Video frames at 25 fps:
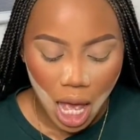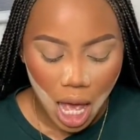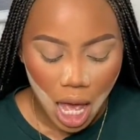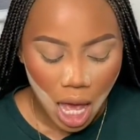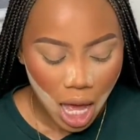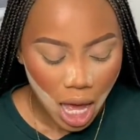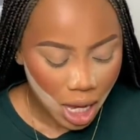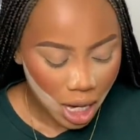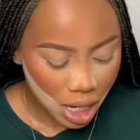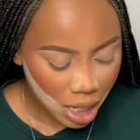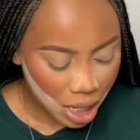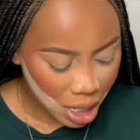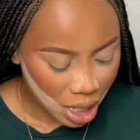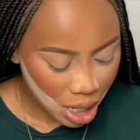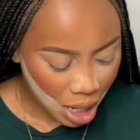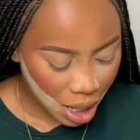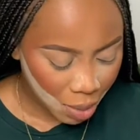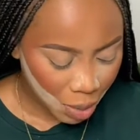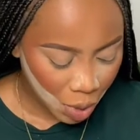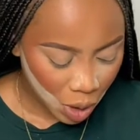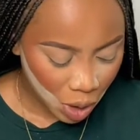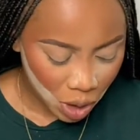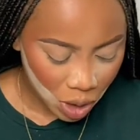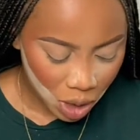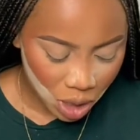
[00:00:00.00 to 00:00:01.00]
and I'm
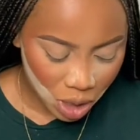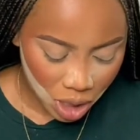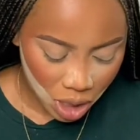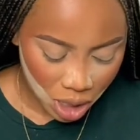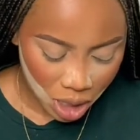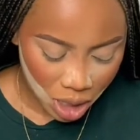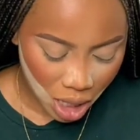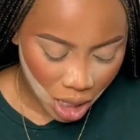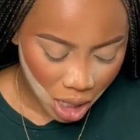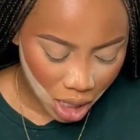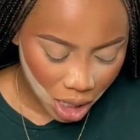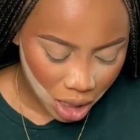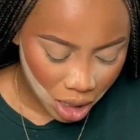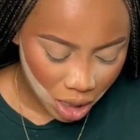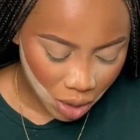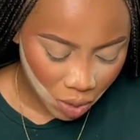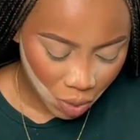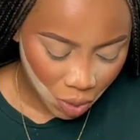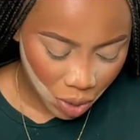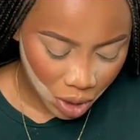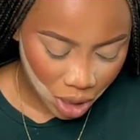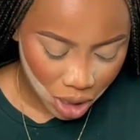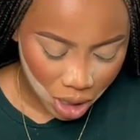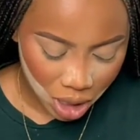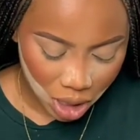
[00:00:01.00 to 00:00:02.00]
going to start
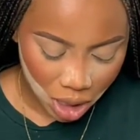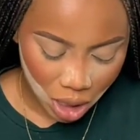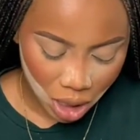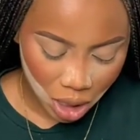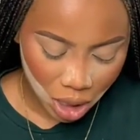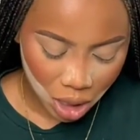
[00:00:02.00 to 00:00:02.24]
with